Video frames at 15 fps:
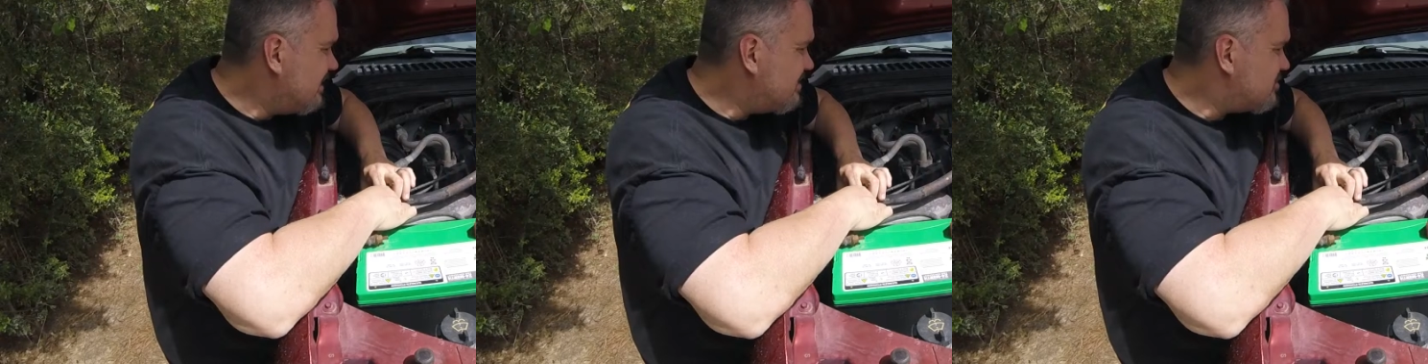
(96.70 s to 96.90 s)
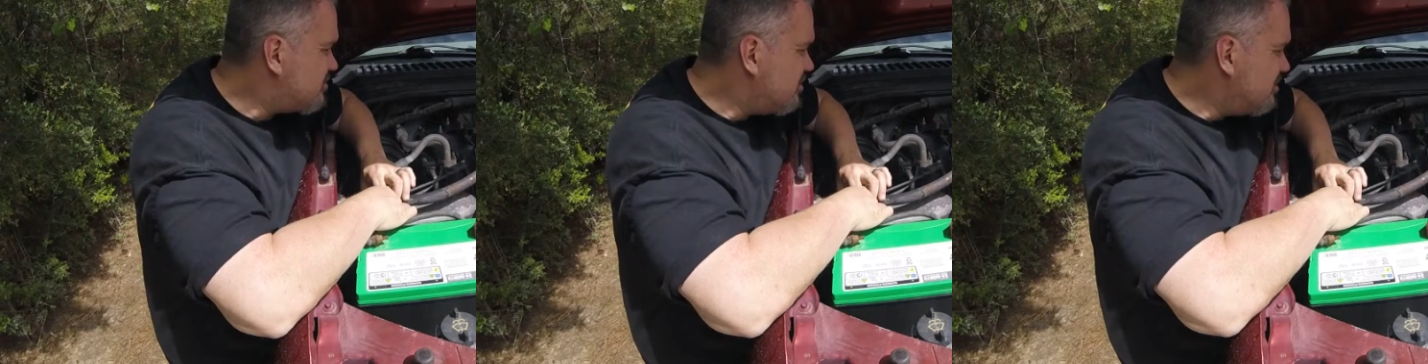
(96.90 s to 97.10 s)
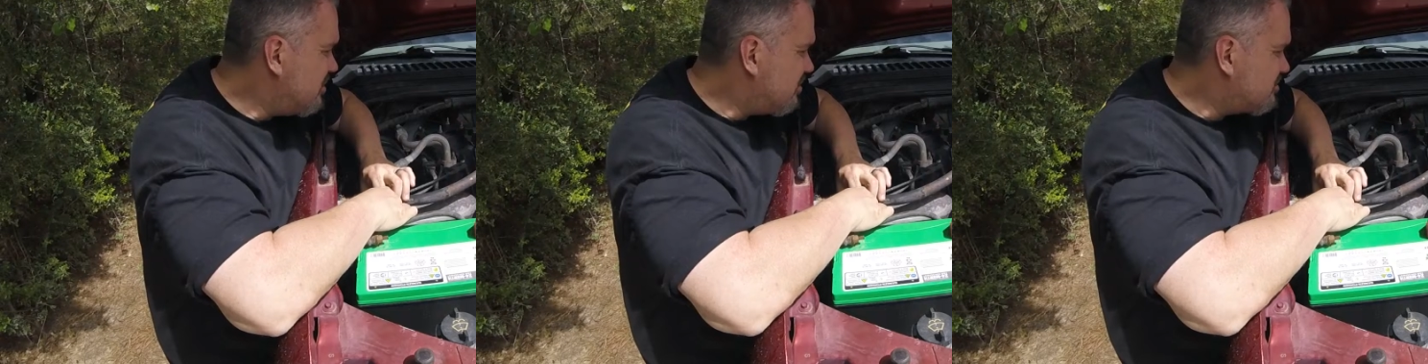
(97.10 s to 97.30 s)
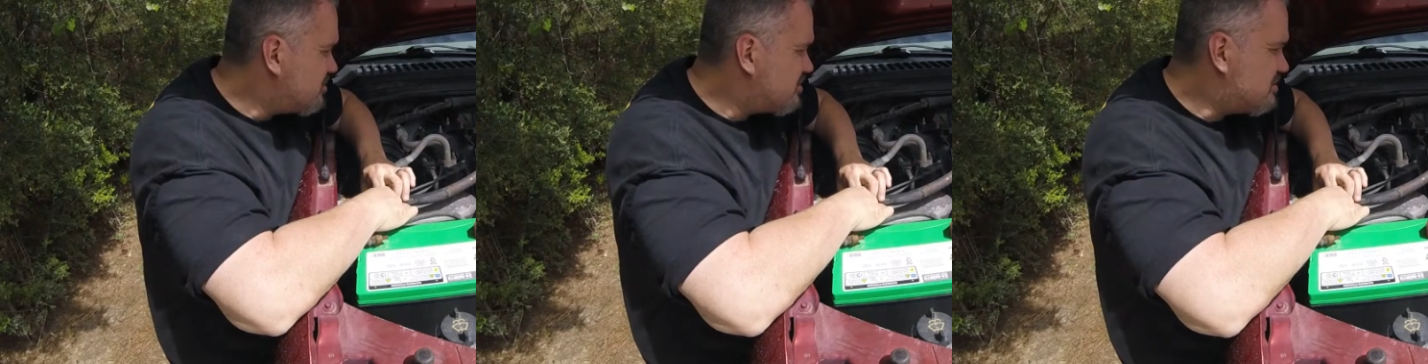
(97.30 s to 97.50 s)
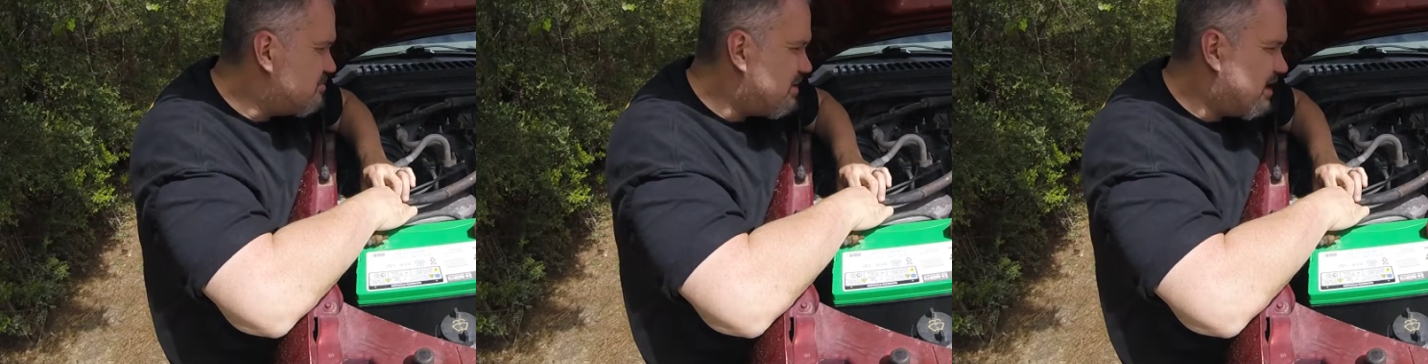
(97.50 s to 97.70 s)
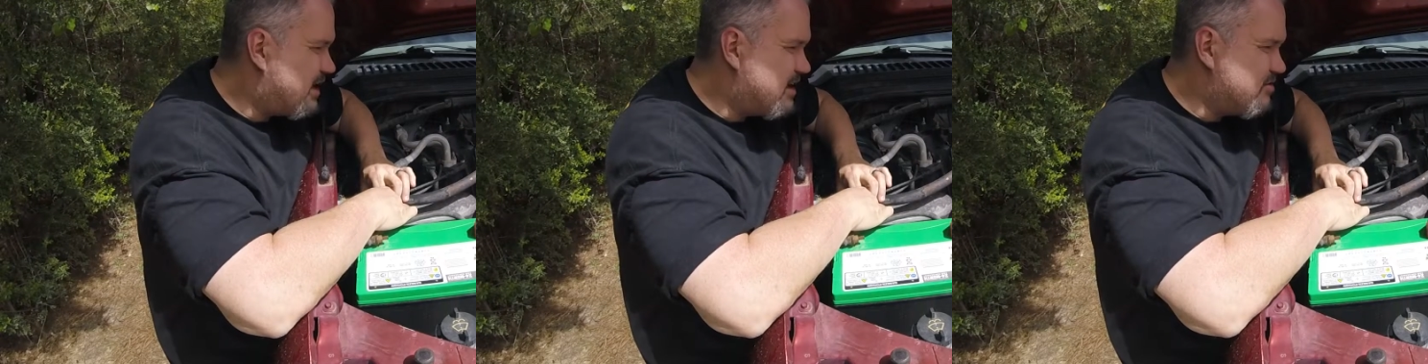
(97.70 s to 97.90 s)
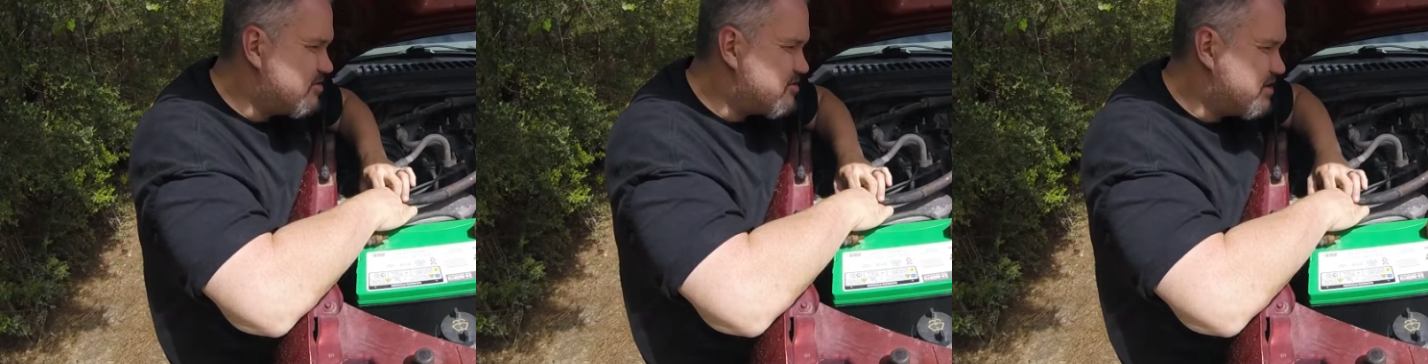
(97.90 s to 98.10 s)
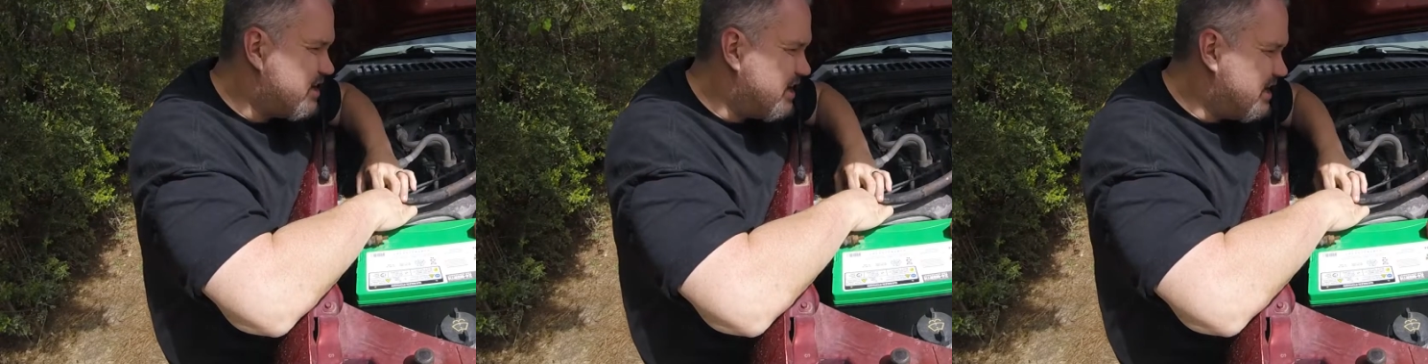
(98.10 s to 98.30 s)
chewed on just about
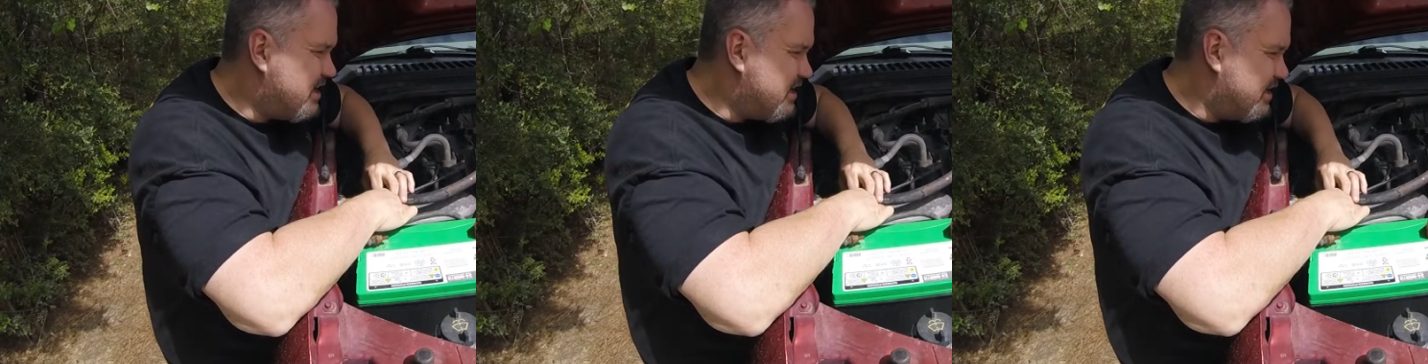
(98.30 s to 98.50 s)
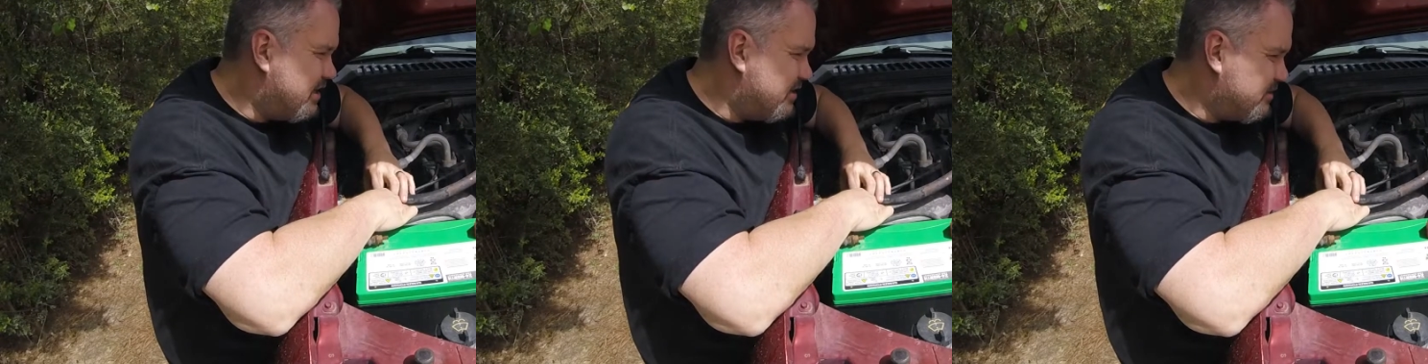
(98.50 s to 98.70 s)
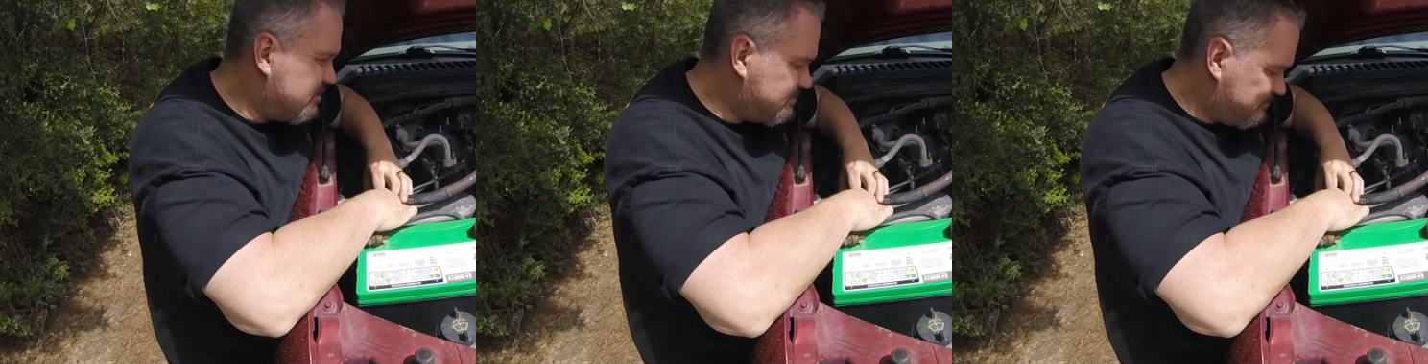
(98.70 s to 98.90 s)
everything in here,